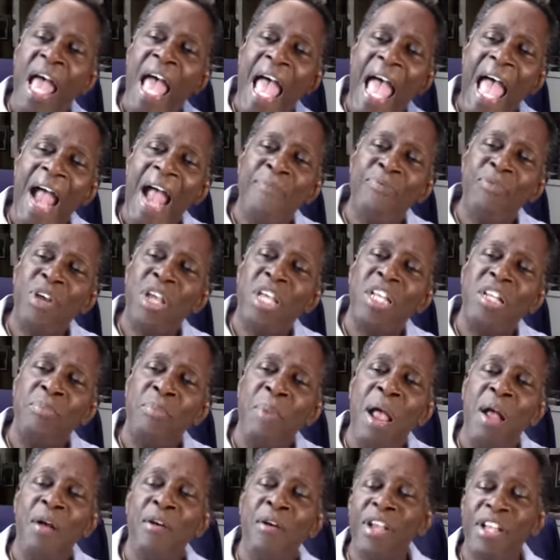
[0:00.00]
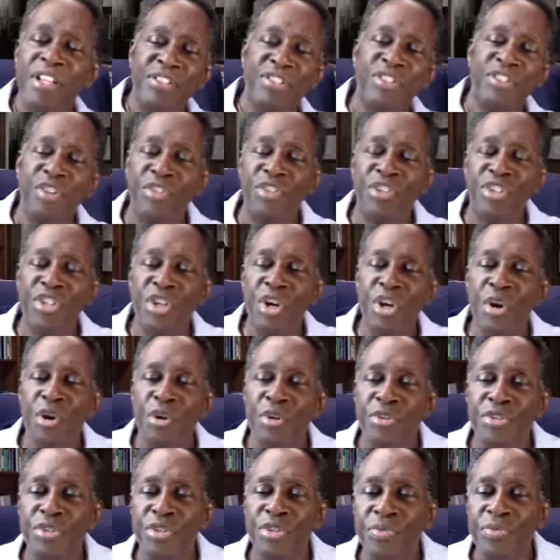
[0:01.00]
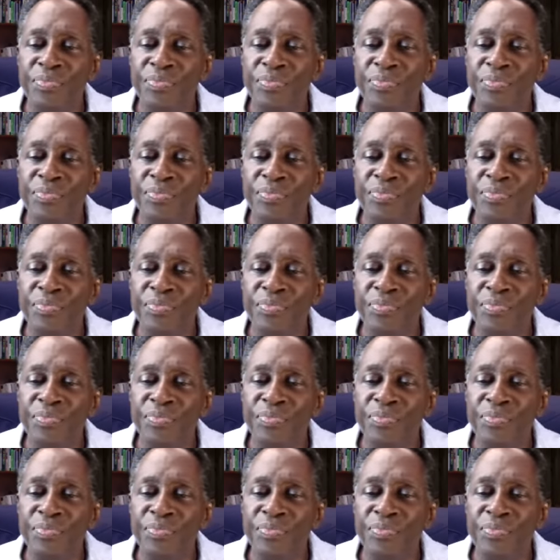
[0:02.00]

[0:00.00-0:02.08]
African-Americans to the church.